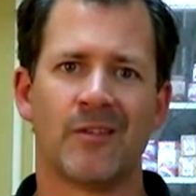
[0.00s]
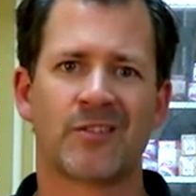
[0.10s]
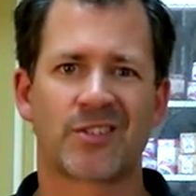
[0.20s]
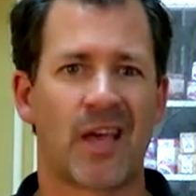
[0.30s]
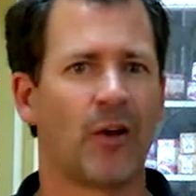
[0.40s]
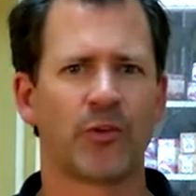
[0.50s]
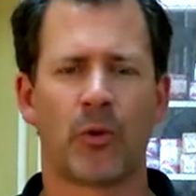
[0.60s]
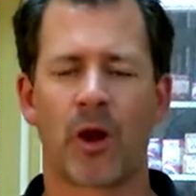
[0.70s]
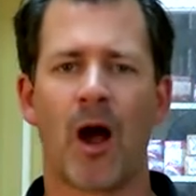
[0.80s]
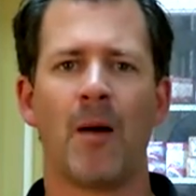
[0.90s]
sales
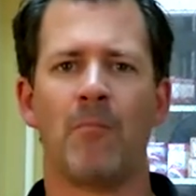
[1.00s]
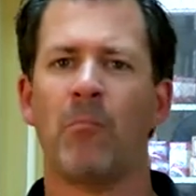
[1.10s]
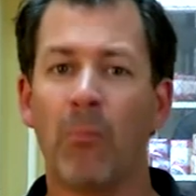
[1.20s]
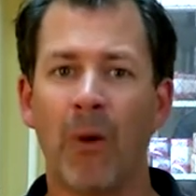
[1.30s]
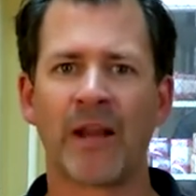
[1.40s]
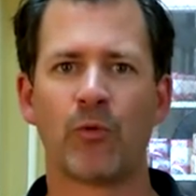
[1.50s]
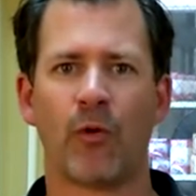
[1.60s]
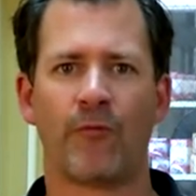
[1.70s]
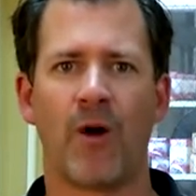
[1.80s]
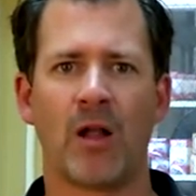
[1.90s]
will come, money
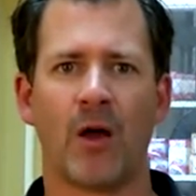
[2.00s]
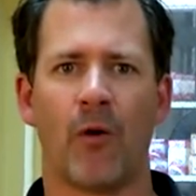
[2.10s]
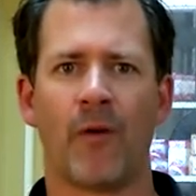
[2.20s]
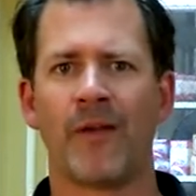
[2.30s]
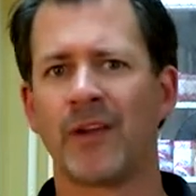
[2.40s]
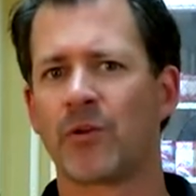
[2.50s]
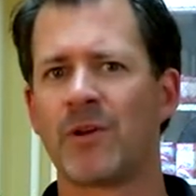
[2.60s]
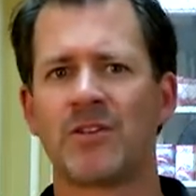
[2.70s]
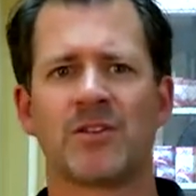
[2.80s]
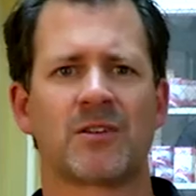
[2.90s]
will follow,
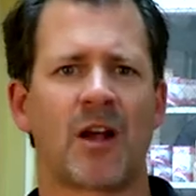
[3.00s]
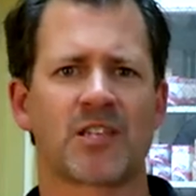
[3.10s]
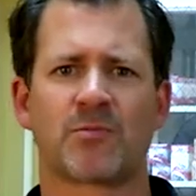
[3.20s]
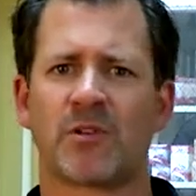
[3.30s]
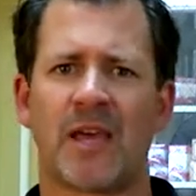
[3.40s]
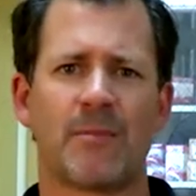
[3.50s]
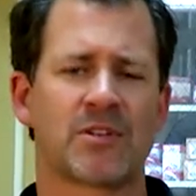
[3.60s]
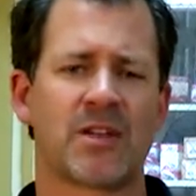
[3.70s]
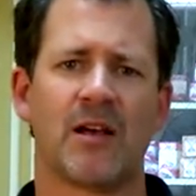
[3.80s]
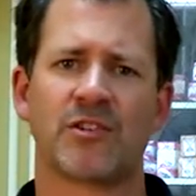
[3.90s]
increases in customer labor
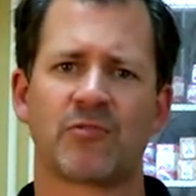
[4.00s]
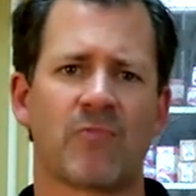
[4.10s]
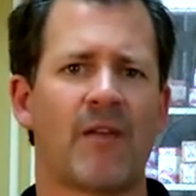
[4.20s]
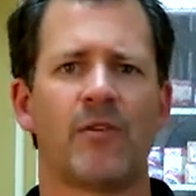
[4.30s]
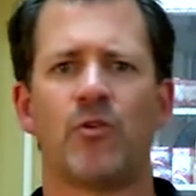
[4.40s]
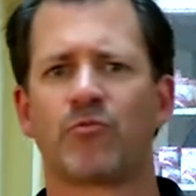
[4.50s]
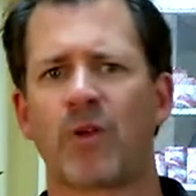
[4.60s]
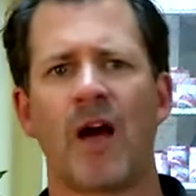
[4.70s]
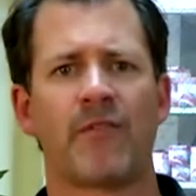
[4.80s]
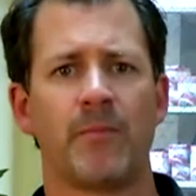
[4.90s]
sales and revenue and
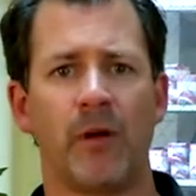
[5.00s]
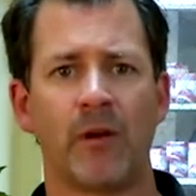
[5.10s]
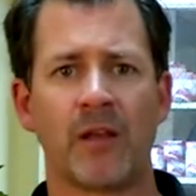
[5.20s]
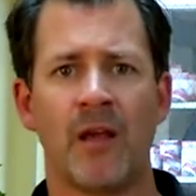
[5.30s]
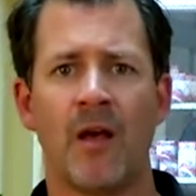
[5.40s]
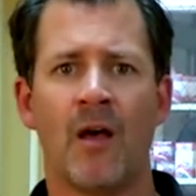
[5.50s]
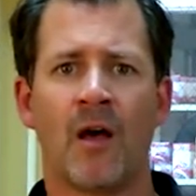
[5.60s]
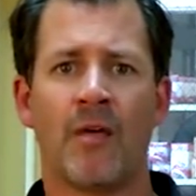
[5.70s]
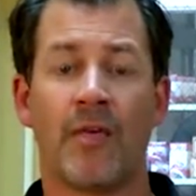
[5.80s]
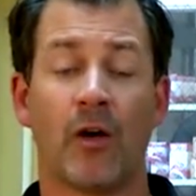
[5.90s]
profitability,
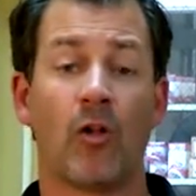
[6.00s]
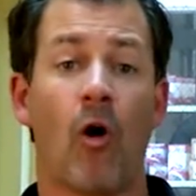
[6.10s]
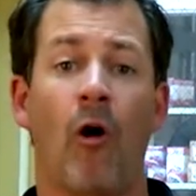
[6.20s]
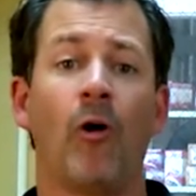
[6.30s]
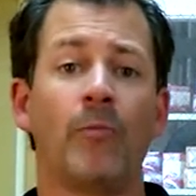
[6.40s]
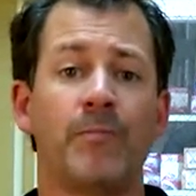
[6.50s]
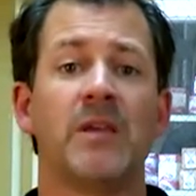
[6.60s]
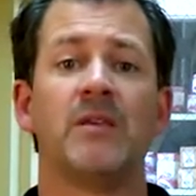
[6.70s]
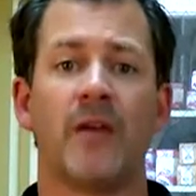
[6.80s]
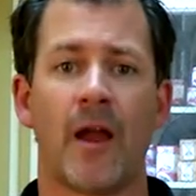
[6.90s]
they'll all
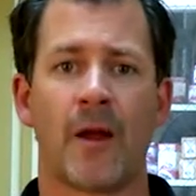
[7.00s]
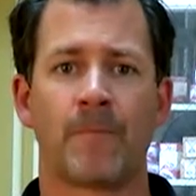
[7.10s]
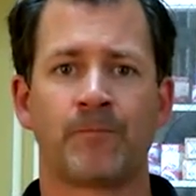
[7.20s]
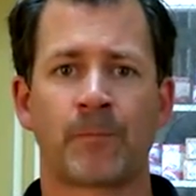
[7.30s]
be there.